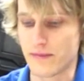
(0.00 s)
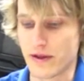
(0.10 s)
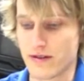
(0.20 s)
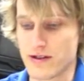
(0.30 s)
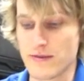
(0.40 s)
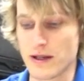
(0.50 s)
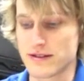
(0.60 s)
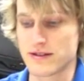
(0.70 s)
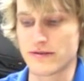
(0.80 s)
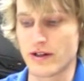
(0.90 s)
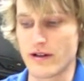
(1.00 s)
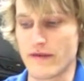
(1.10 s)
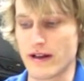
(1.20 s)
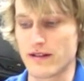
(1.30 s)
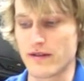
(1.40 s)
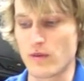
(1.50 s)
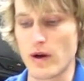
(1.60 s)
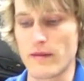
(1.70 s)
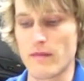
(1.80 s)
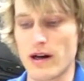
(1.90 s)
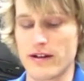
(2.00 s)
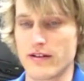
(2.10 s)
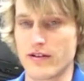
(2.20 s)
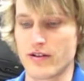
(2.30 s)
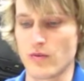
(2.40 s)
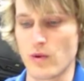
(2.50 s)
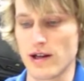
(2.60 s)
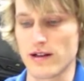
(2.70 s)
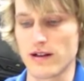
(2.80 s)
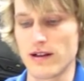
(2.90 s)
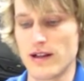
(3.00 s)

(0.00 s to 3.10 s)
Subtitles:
Peer response is very effective when monitored well.